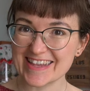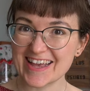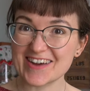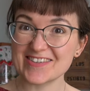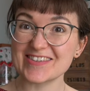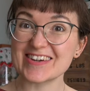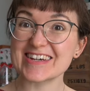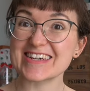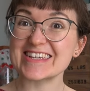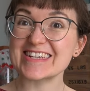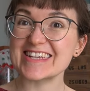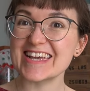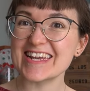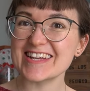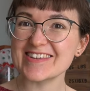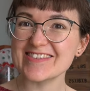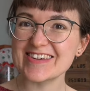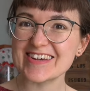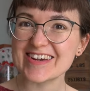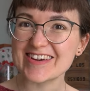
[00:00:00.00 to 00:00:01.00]

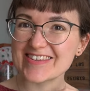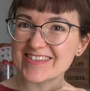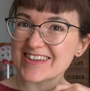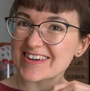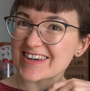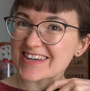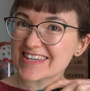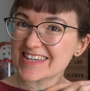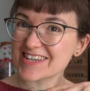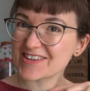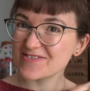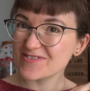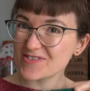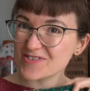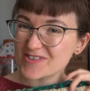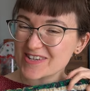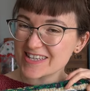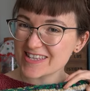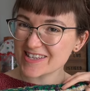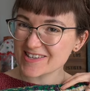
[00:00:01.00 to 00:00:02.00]
on the
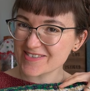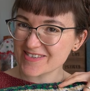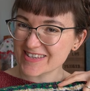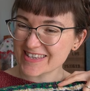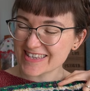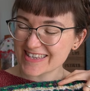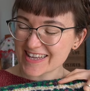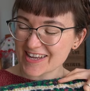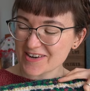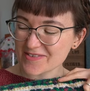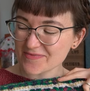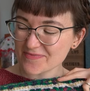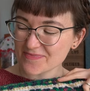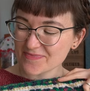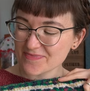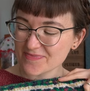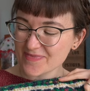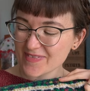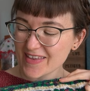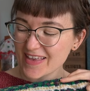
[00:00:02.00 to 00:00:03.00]
1940s twinset,
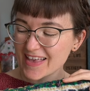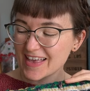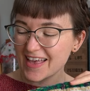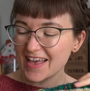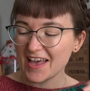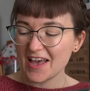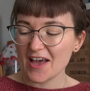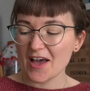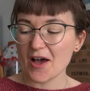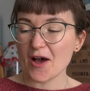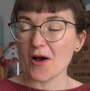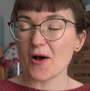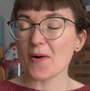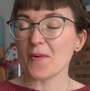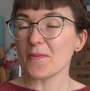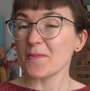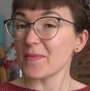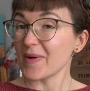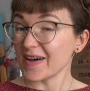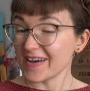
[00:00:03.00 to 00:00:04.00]

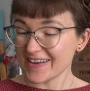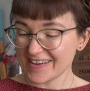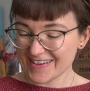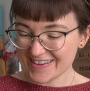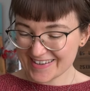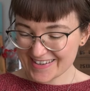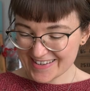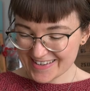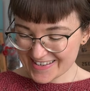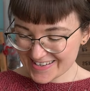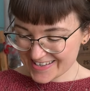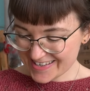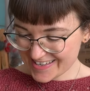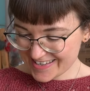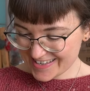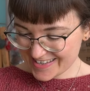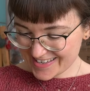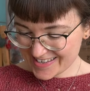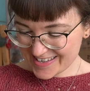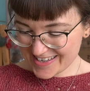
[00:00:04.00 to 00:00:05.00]

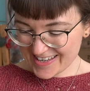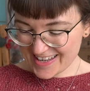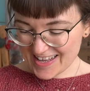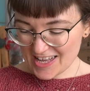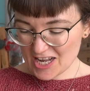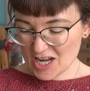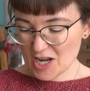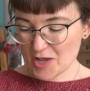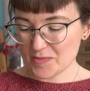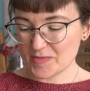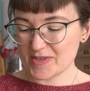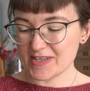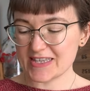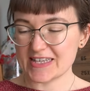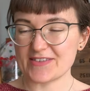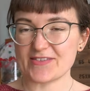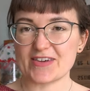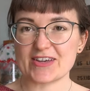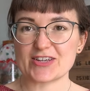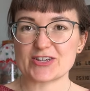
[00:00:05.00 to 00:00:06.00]
but let me see
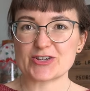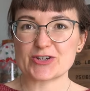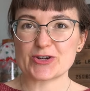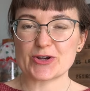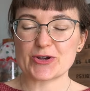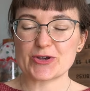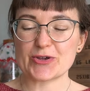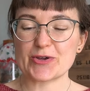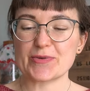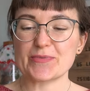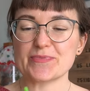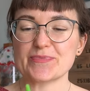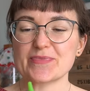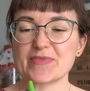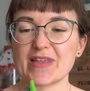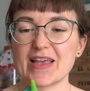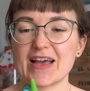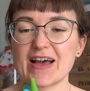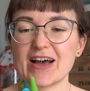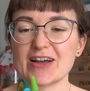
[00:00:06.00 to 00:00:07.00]
if I can show you.
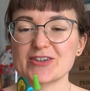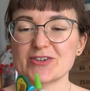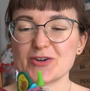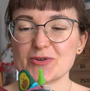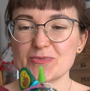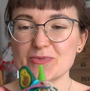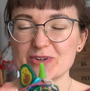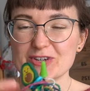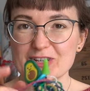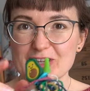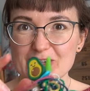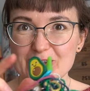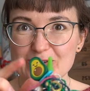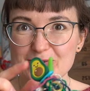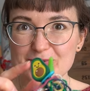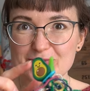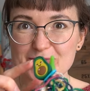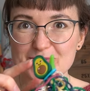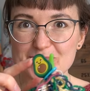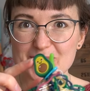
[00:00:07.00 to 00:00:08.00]
Don't want to
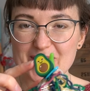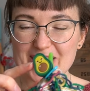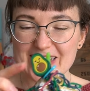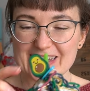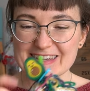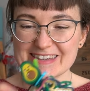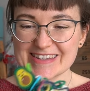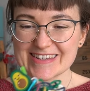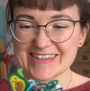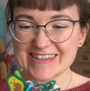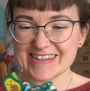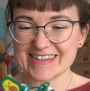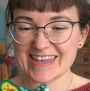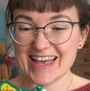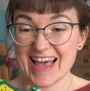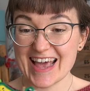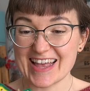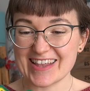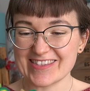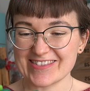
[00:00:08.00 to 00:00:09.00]
lose my
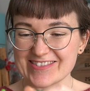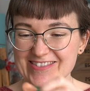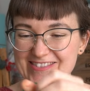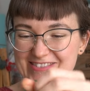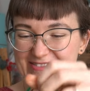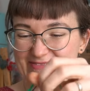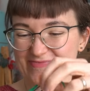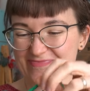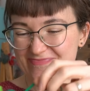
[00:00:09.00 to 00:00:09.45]
ends.